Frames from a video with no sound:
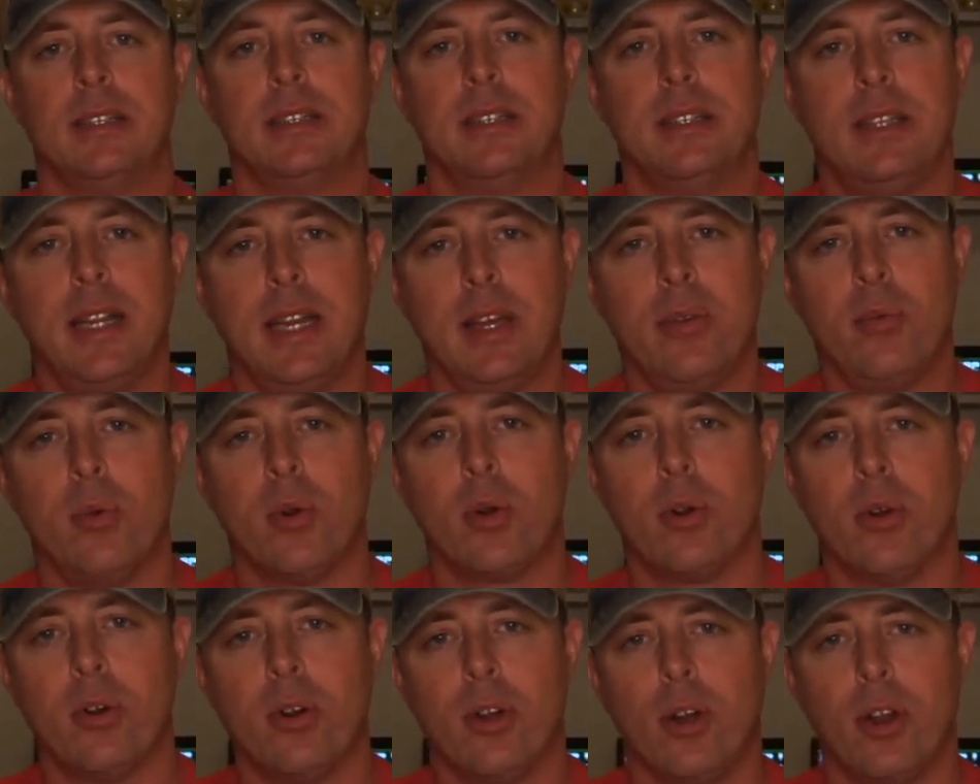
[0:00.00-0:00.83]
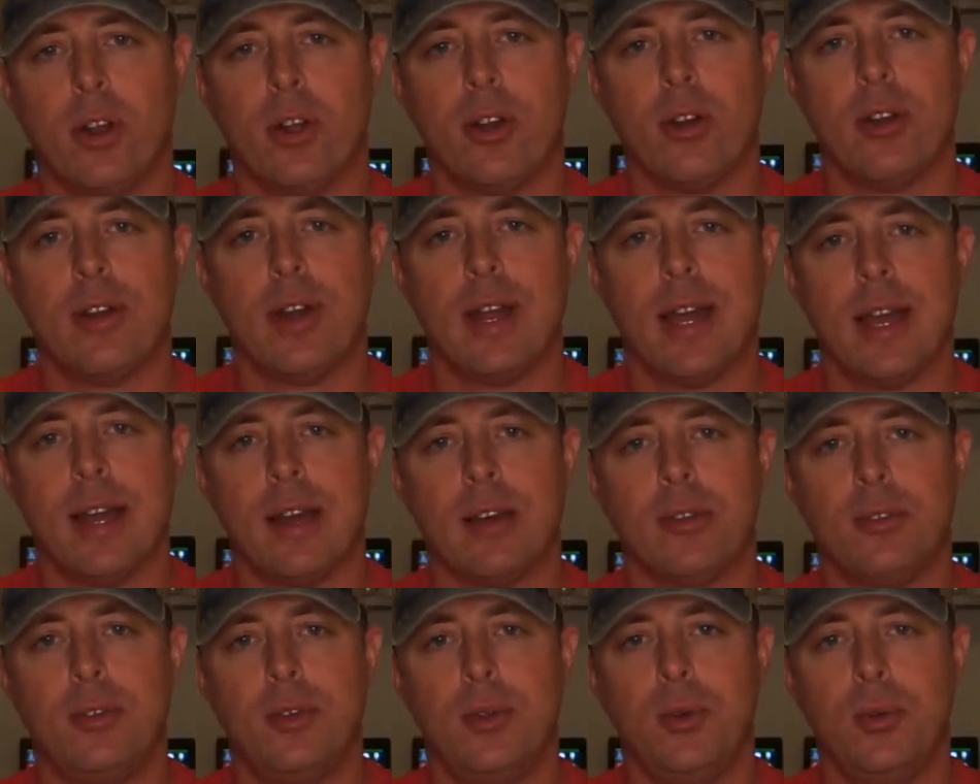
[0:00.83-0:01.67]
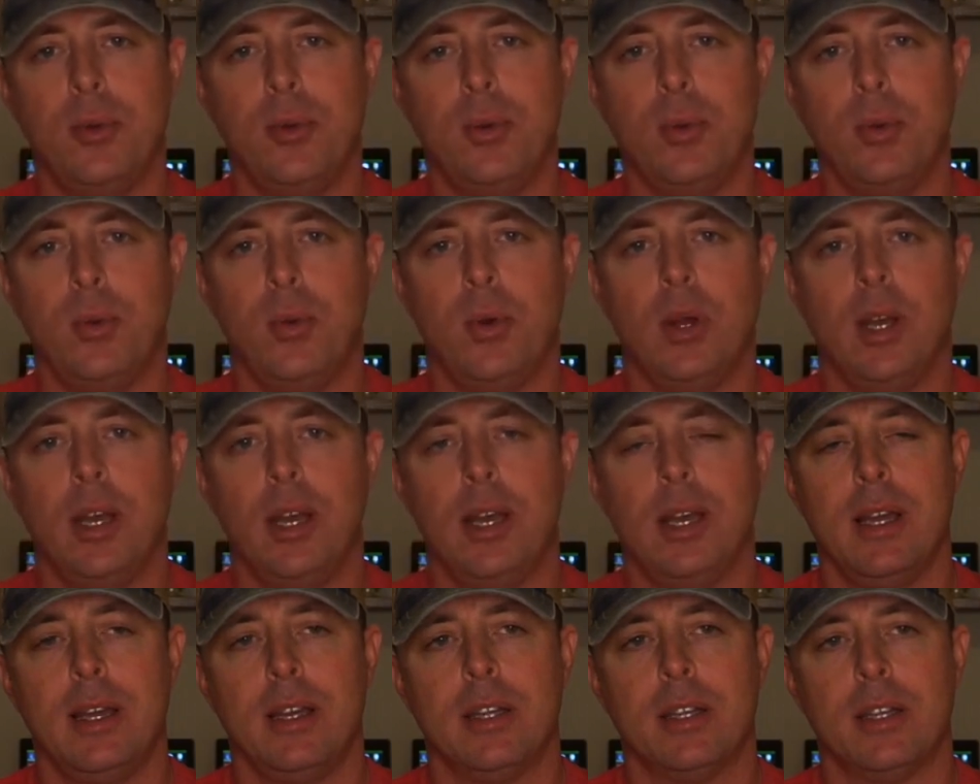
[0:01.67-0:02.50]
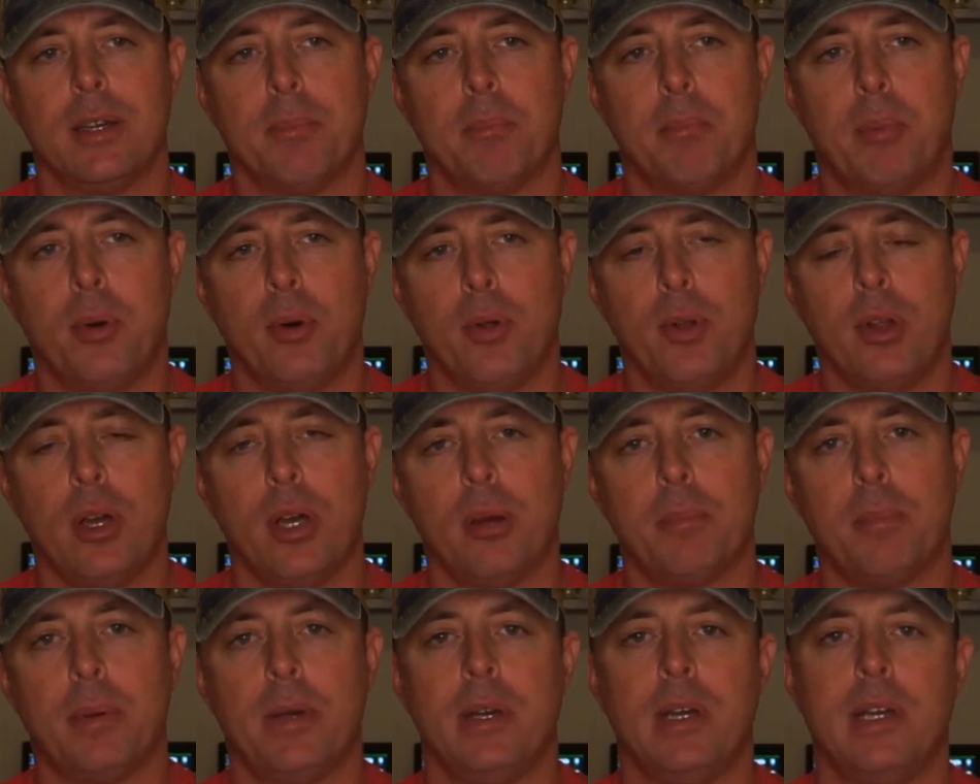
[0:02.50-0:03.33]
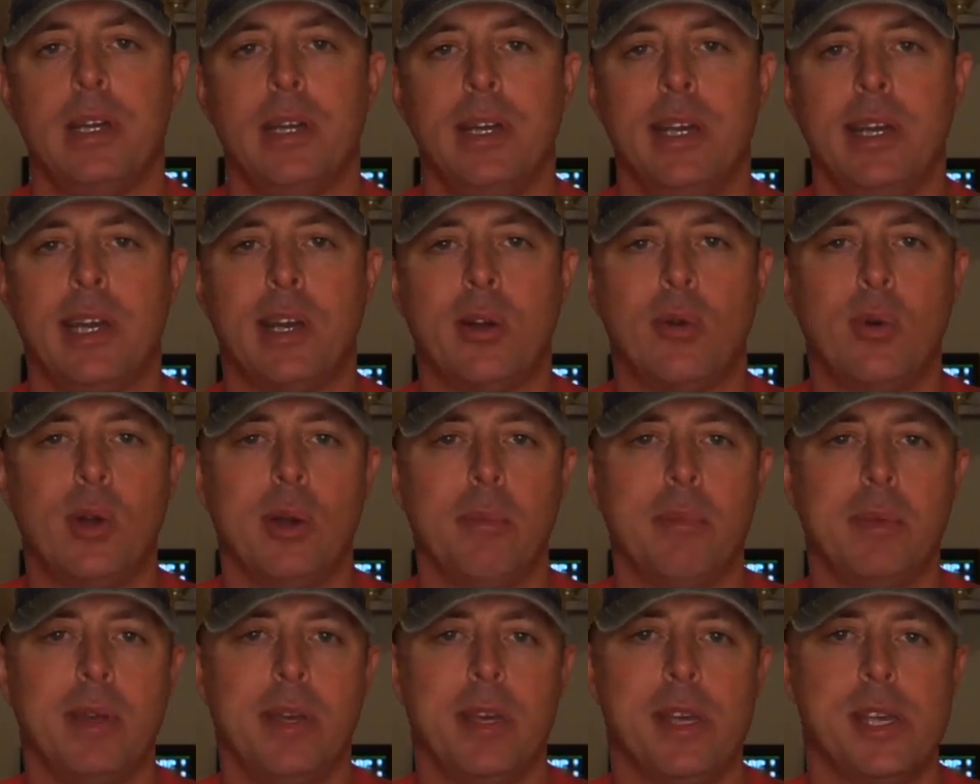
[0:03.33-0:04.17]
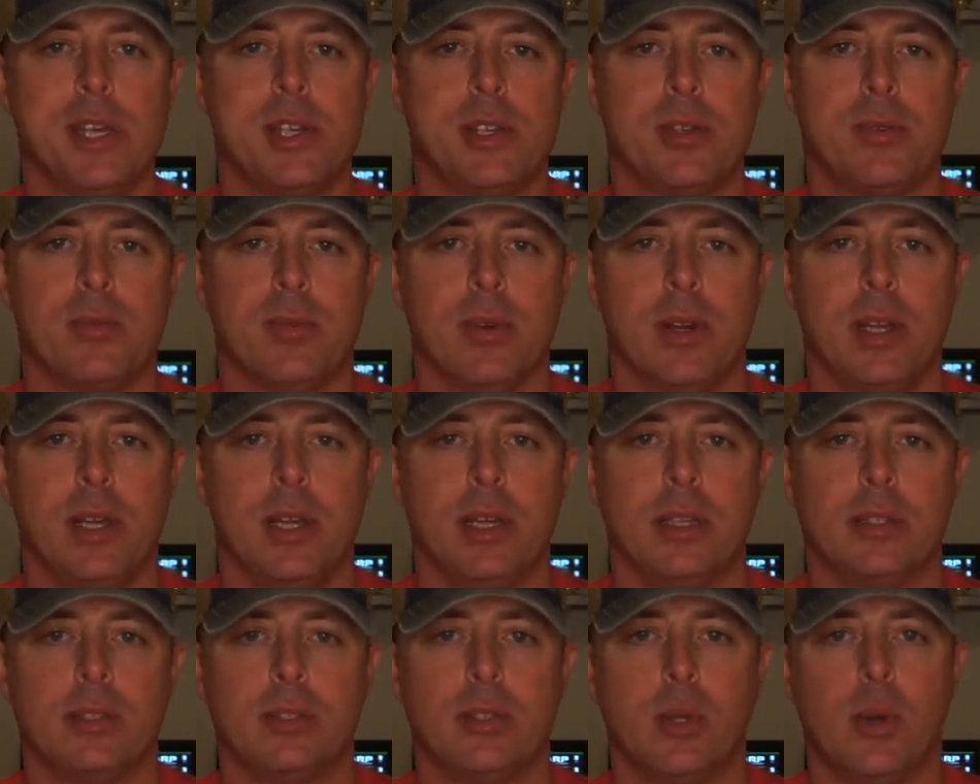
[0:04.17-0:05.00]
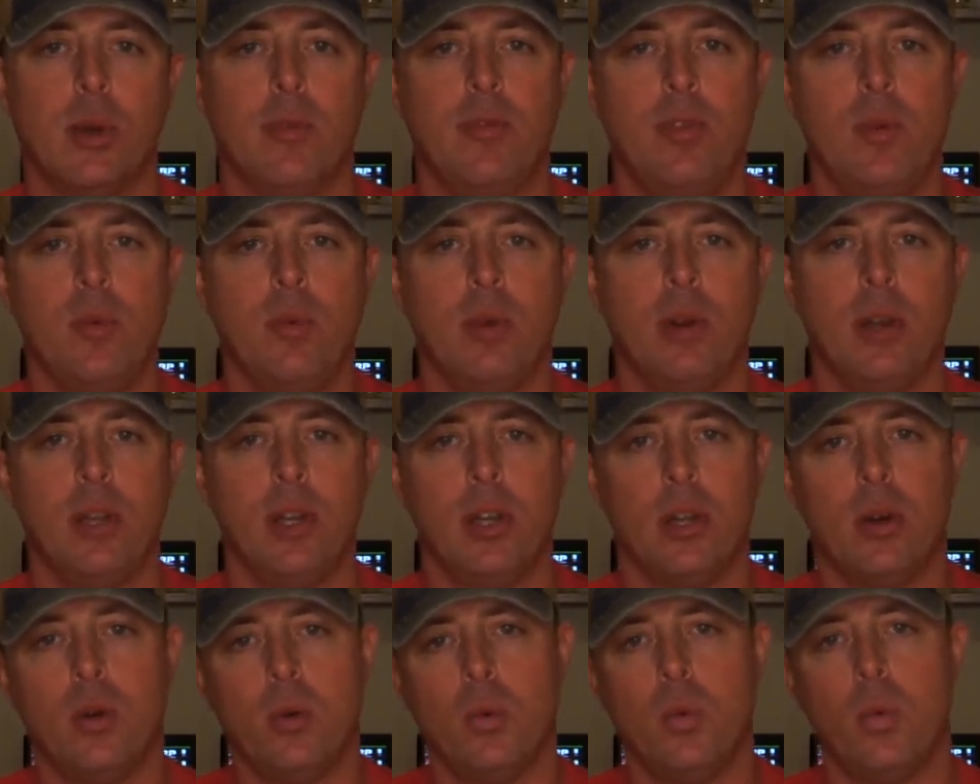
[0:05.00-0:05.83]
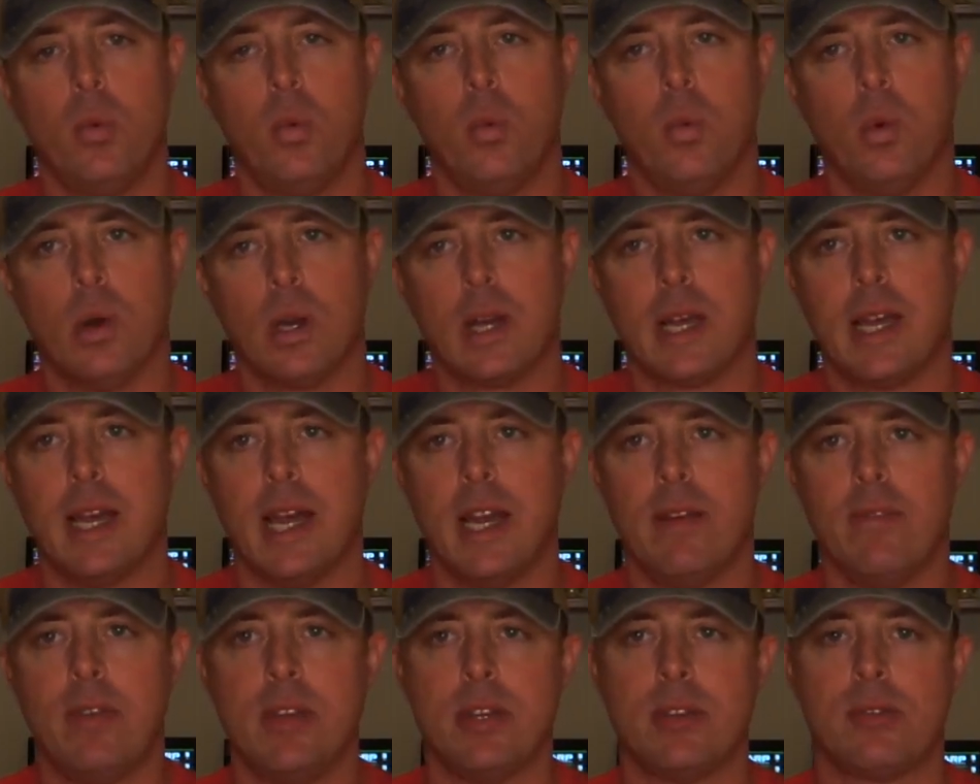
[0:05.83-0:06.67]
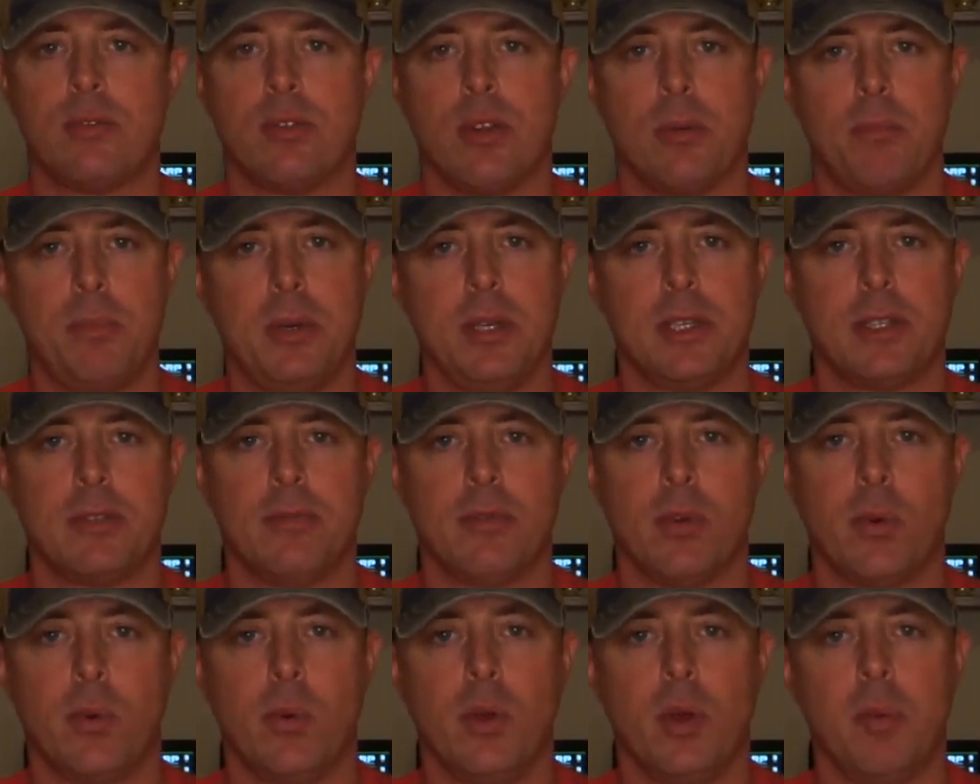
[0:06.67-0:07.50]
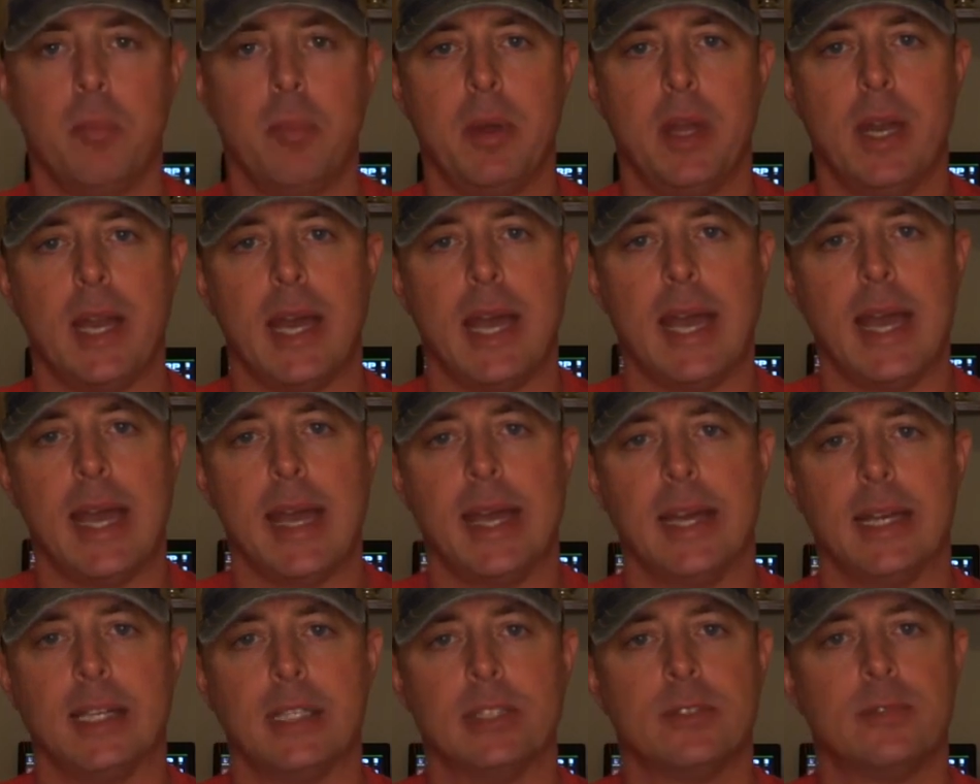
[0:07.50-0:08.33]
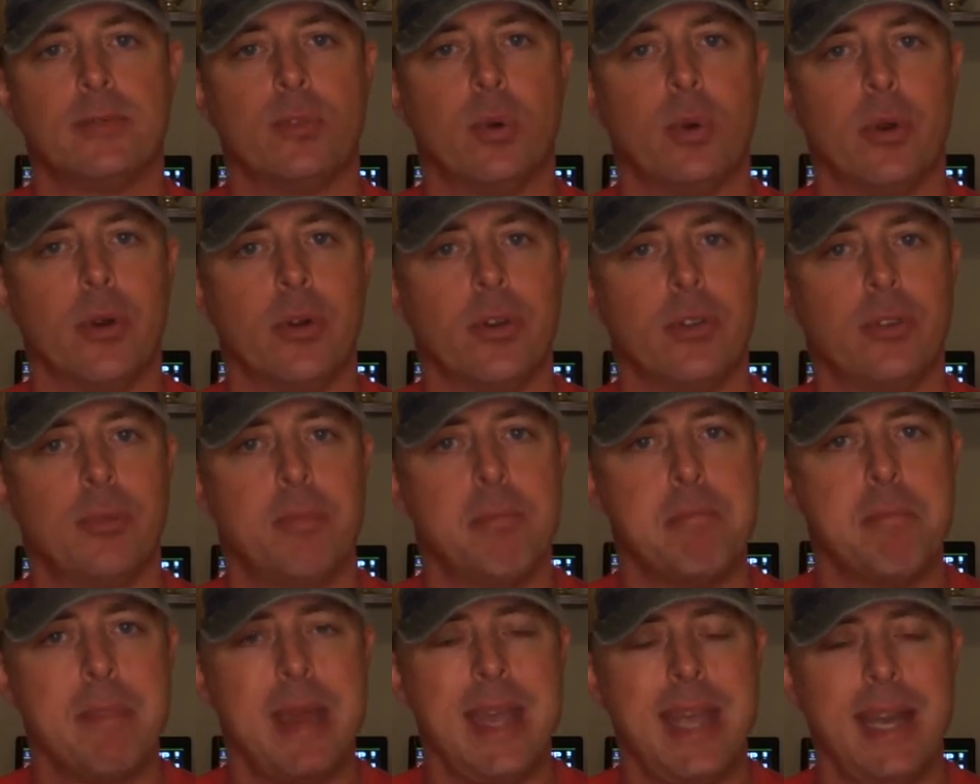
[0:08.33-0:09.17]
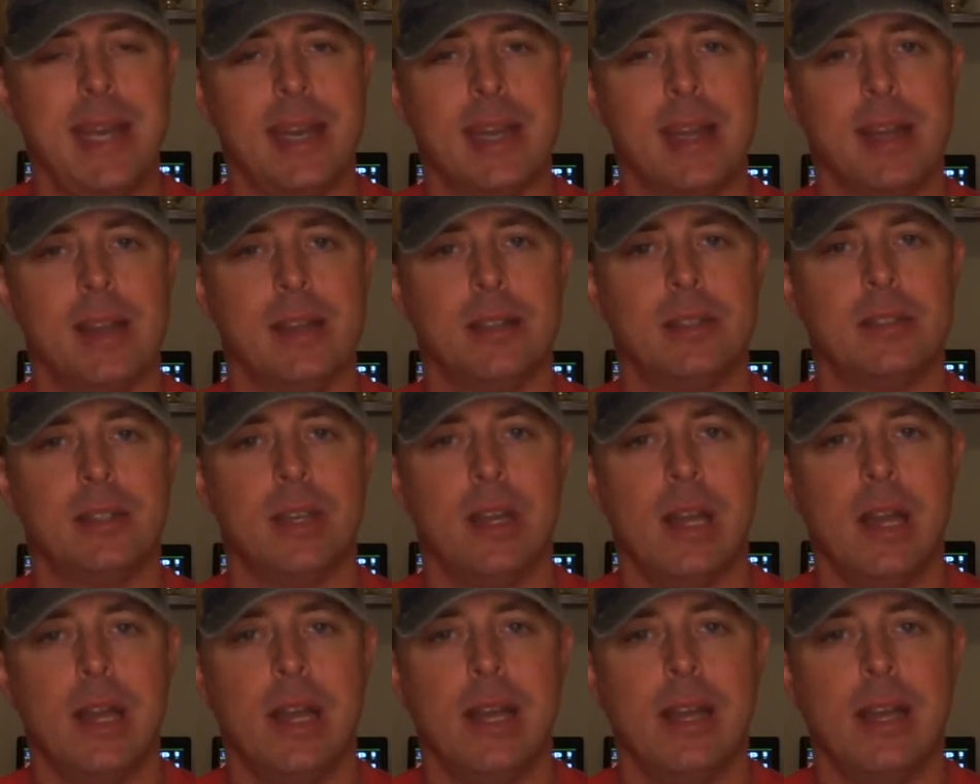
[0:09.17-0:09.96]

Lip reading: Today we're going to learn how to pull up equipment history. So if you want to know what kind of history a piece of equipment has as far as maintenance,